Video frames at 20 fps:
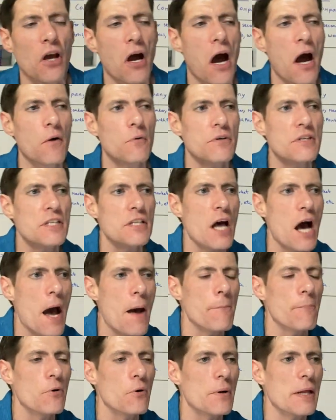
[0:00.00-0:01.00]
I was
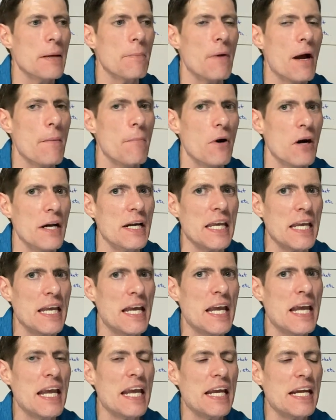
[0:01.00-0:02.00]
not putting my
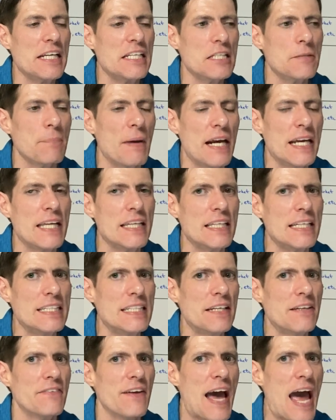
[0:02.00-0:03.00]
money in
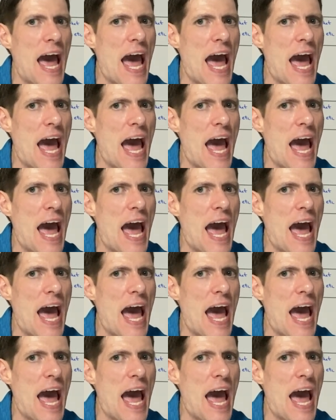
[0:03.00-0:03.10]
speculative